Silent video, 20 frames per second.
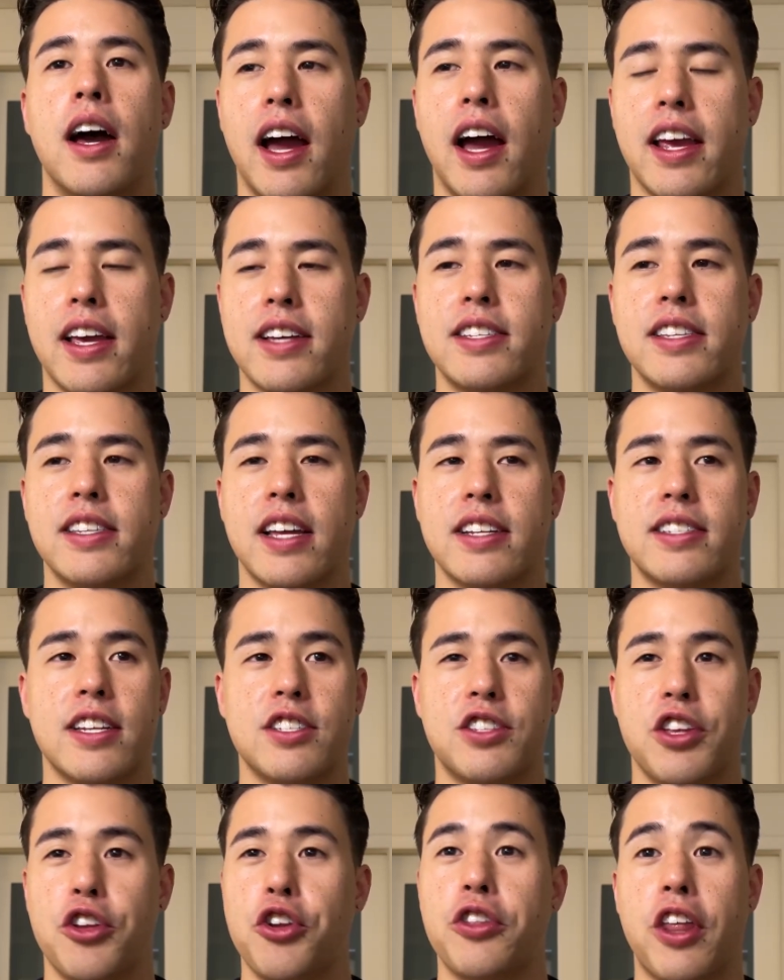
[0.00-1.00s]
I guess in that sense,
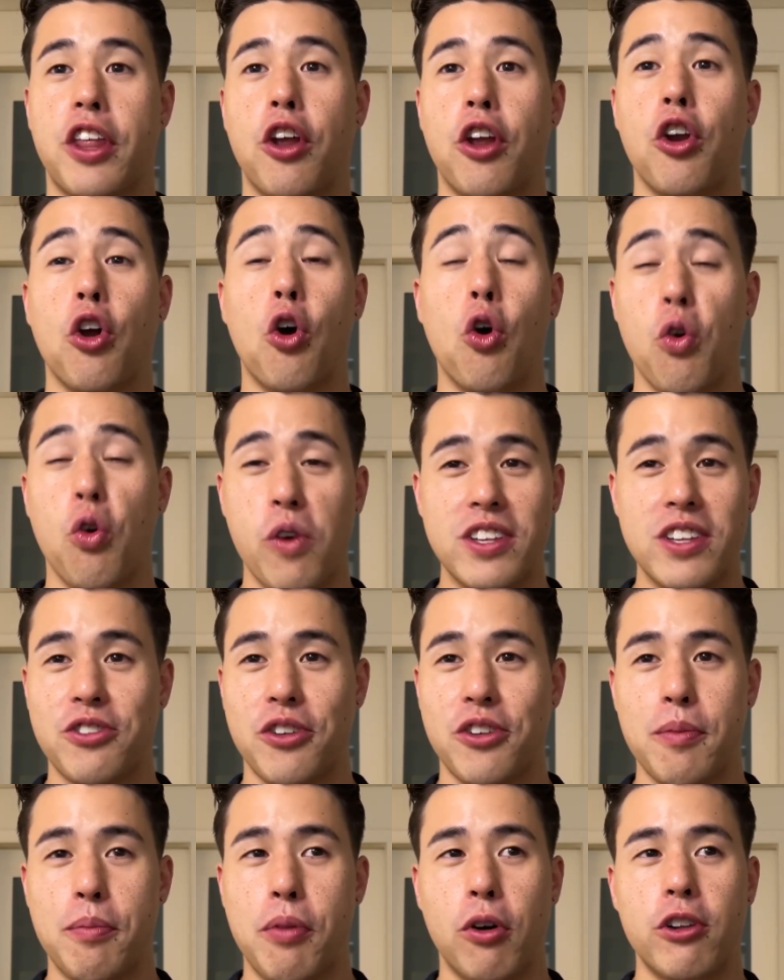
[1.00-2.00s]
they're not always on
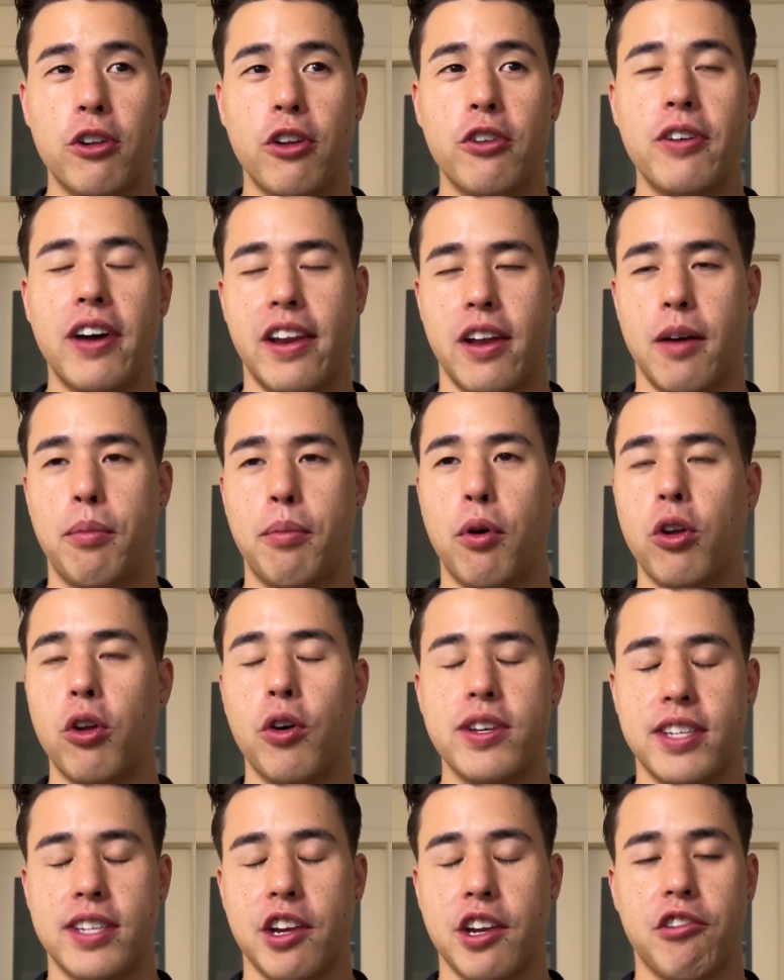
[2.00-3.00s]
Apollo, and
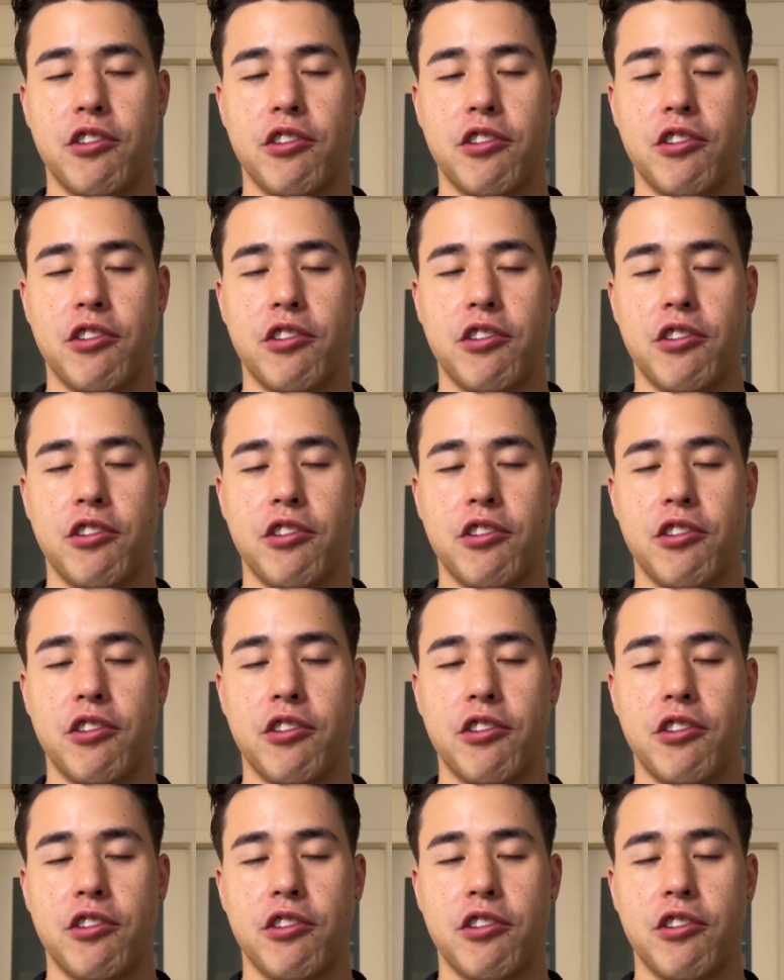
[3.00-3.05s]
Apollo isn't